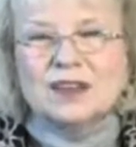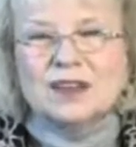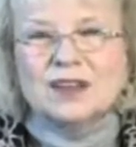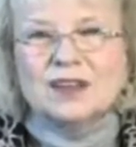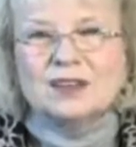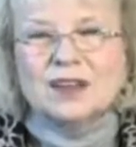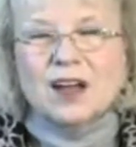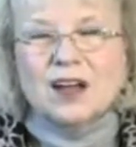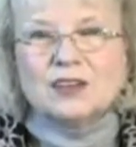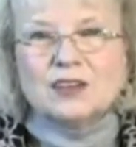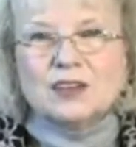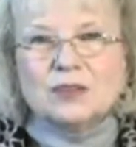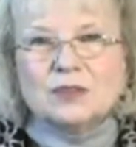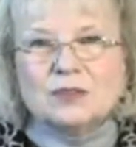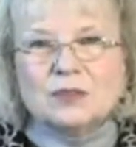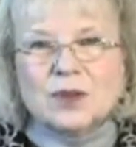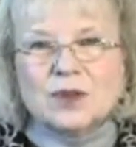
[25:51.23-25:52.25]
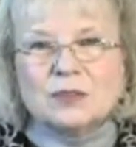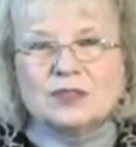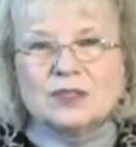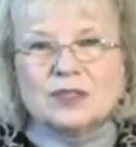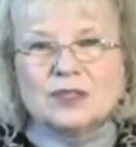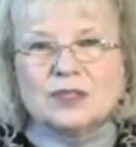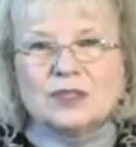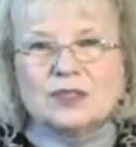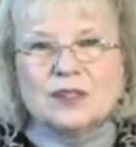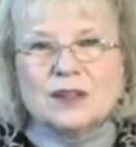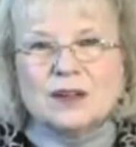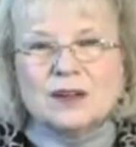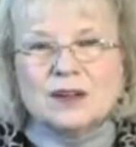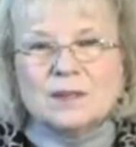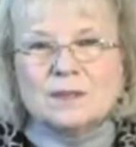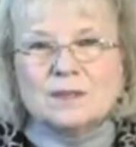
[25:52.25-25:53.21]
uh, God told Moses,
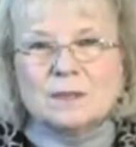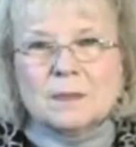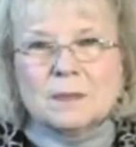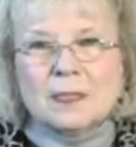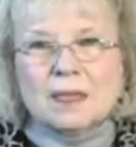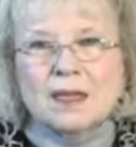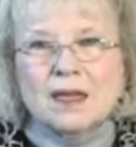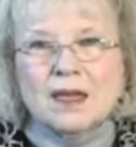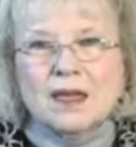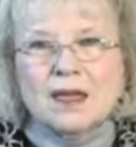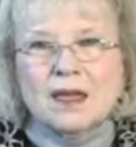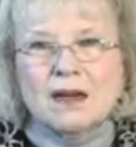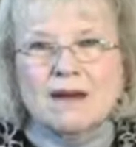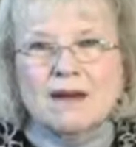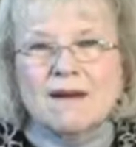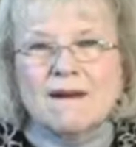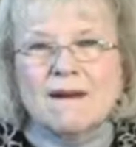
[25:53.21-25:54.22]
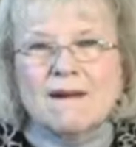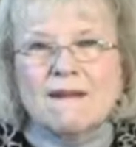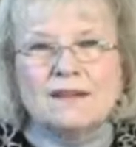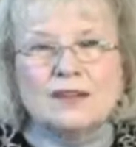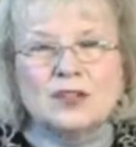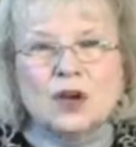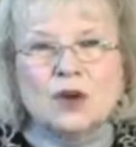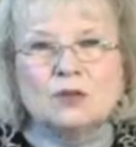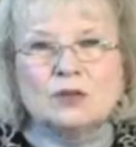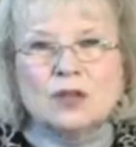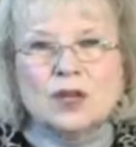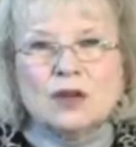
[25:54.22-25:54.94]
um, uh, don't,